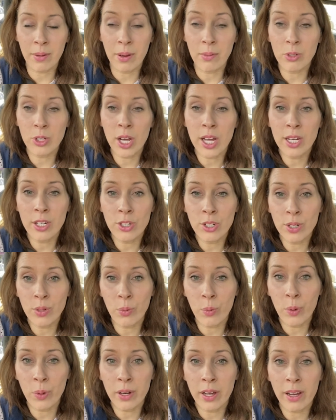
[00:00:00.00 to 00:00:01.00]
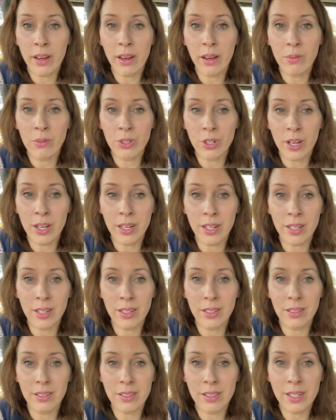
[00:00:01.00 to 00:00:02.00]
I'm trying to drink water, I'm trying
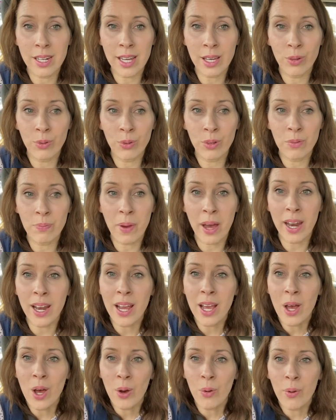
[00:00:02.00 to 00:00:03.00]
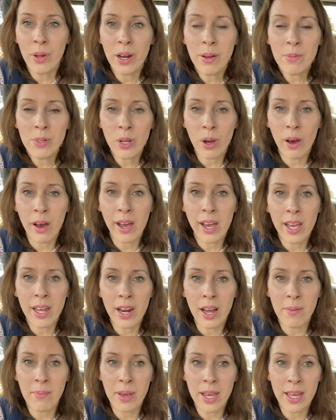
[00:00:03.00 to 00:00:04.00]
to stay good, but when I'm tired,
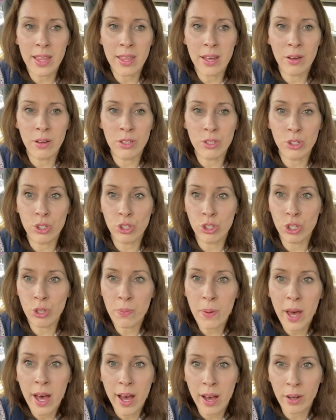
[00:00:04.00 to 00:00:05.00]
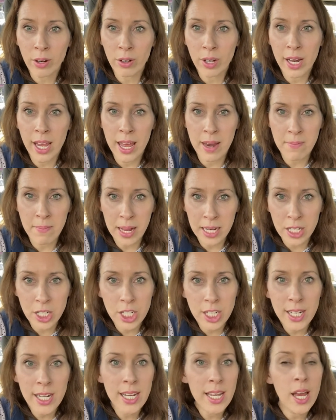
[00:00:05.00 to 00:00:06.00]
I'm either super hungry and
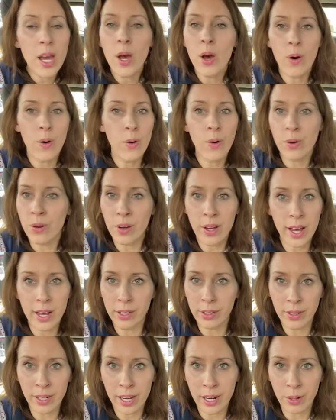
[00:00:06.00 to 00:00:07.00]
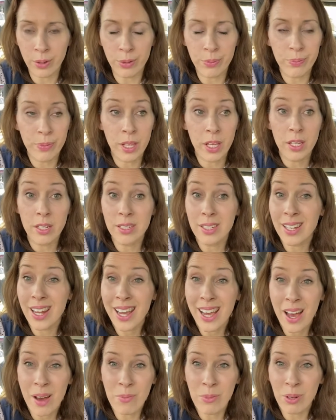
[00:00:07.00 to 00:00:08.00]
munchy or not hungry at all.
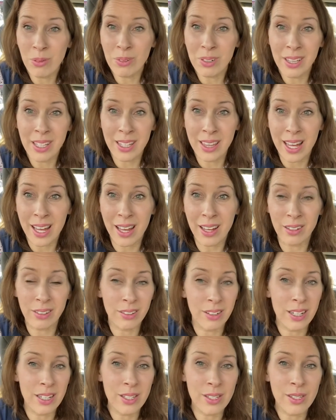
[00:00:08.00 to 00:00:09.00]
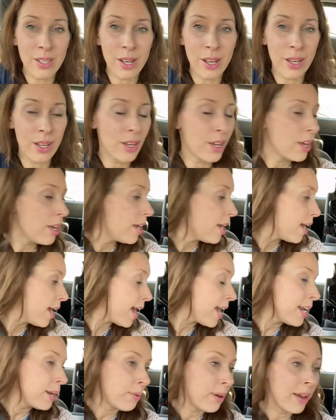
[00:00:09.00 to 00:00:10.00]
Today I'm not really that hungry. So
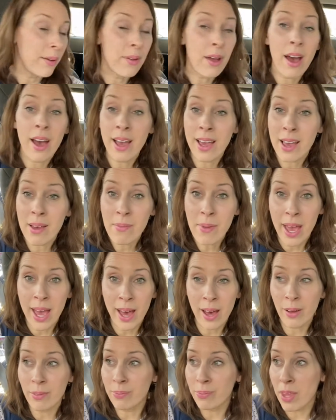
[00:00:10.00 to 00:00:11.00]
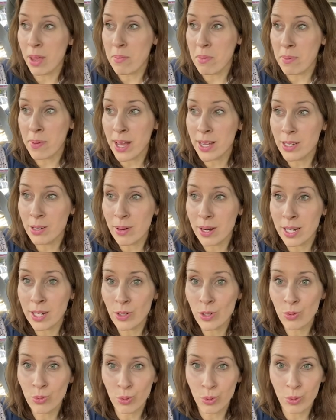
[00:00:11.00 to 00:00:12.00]
anyway, I am out. I'm about to run
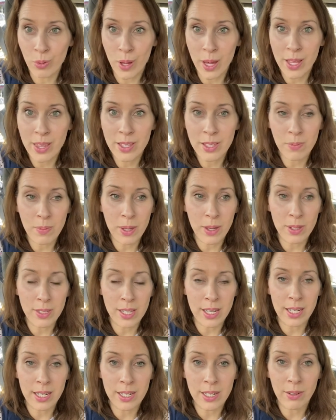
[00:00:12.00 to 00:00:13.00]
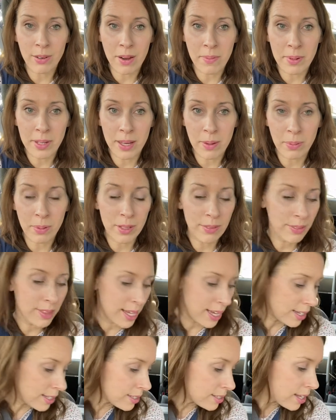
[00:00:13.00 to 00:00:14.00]
into Woolworths because I need to grab a couple of
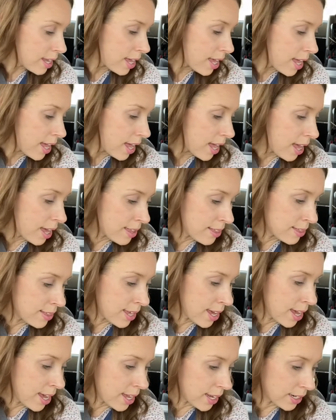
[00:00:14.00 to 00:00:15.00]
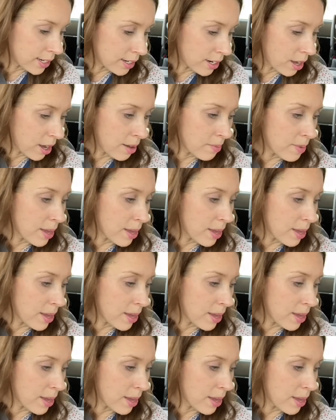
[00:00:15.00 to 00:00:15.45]
things, and then I'm